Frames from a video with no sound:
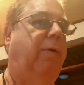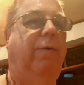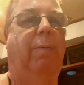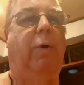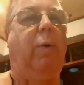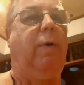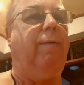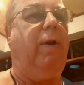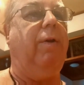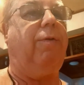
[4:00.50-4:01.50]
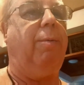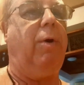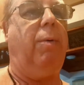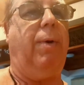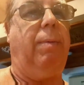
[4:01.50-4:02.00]
do some more quick videos
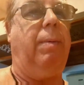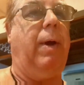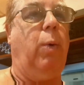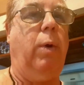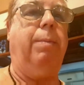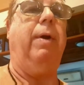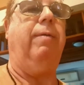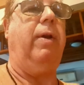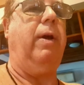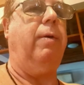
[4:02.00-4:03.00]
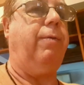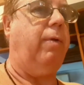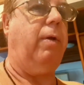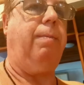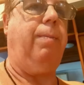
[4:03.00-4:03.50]
tomorrow. I'll probably make one big video for
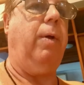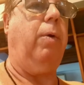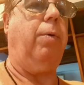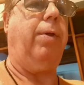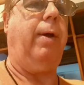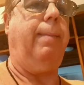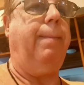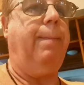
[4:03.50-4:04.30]
the whole thing.